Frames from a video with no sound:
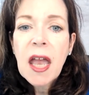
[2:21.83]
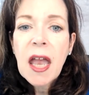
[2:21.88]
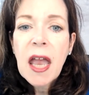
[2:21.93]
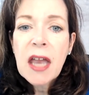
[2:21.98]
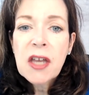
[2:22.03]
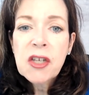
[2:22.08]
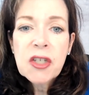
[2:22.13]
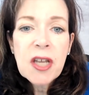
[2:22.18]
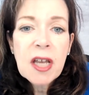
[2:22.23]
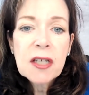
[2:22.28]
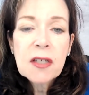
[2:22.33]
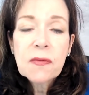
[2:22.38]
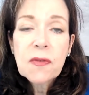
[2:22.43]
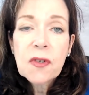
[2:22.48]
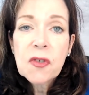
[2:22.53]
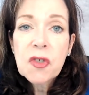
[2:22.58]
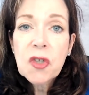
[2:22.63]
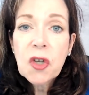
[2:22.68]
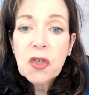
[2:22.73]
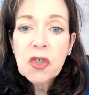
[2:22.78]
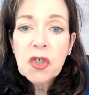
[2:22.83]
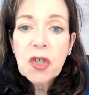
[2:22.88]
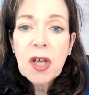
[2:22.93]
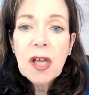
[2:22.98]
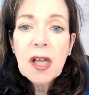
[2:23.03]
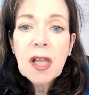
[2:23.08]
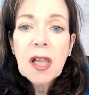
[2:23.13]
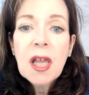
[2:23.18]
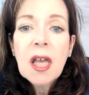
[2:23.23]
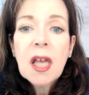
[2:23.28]
hashtags for
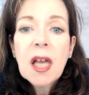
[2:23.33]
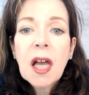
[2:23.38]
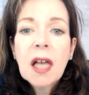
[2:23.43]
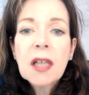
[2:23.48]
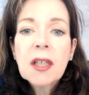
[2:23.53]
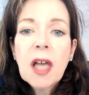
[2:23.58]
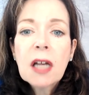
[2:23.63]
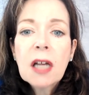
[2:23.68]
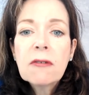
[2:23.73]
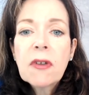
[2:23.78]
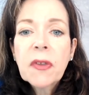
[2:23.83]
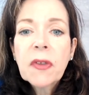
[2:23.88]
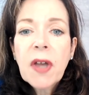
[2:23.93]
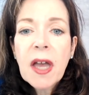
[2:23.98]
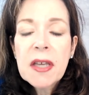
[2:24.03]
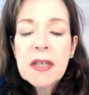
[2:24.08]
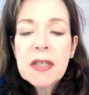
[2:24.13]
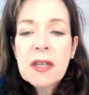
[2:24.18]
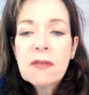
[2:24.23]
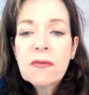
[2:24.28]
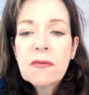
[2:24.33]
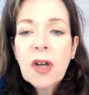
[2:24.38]
social, along with content